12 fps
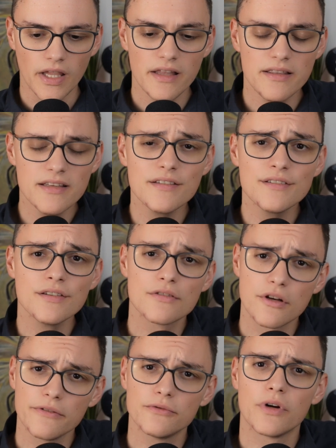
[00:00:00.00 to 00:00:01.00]
And this is the
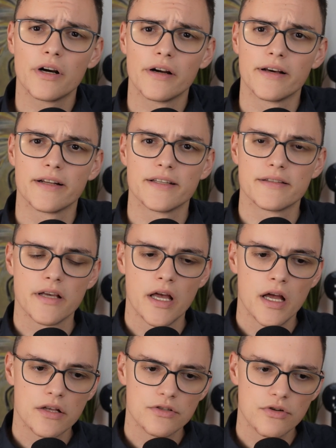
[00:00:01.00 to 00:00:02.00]
software that is
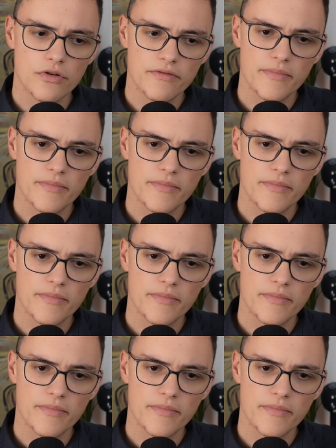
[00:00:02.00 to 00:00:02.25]
sort